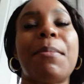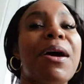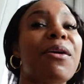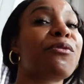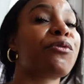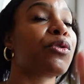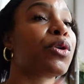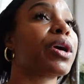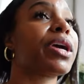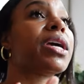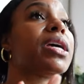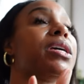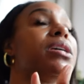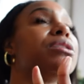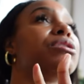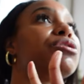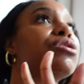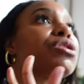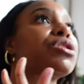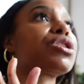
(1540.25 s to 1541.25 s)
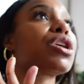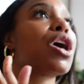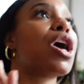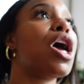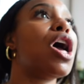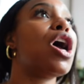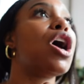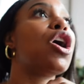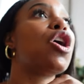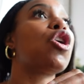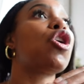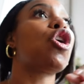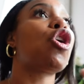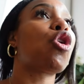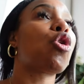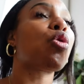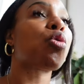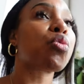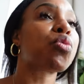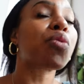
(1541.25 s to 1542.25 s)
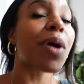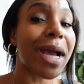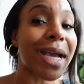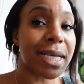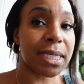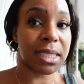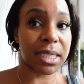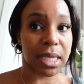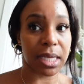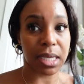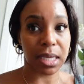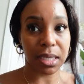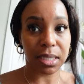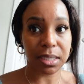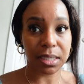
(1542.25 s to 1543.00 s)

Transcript: My forehead is just crazy